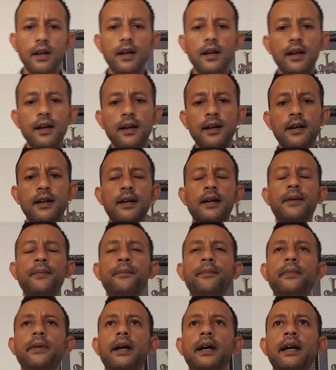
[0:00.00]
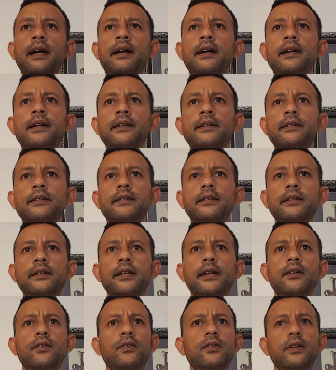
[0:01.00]

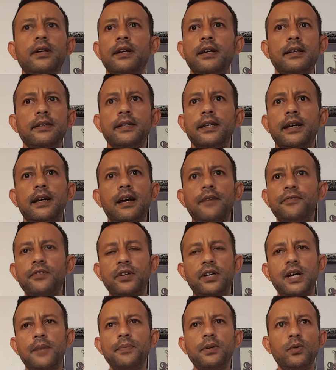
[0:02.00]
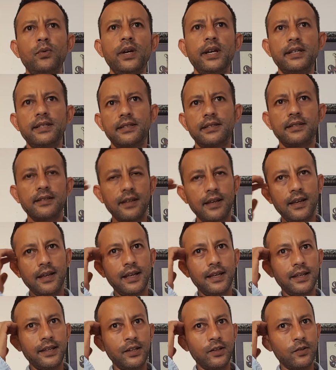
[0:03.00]
After a couple of weeks,
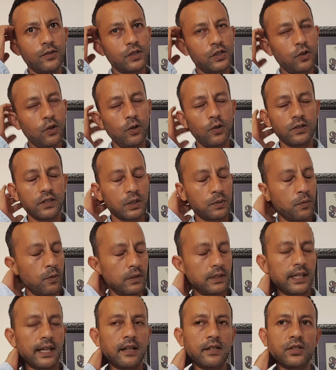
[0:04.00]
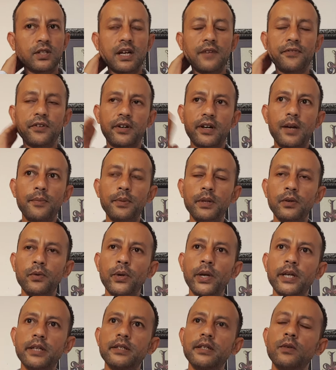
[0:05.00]
you know, Solo is a small town, so after a couple of
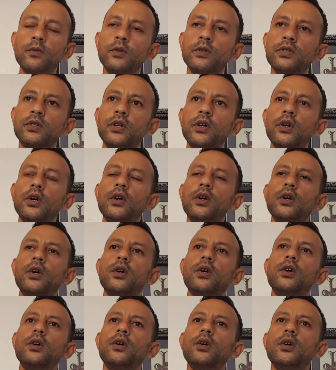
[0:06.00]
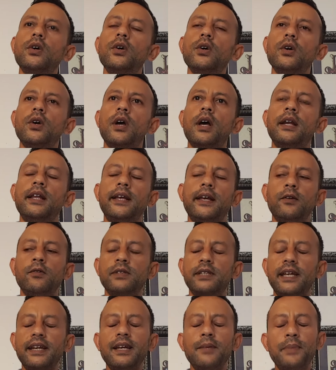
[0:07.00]
weeks, it was
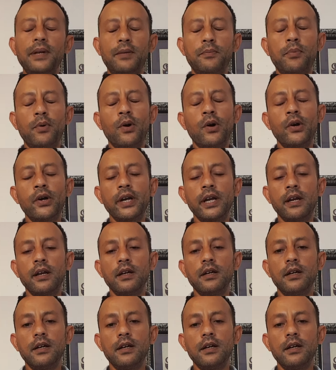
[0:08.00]
getting a bit boring.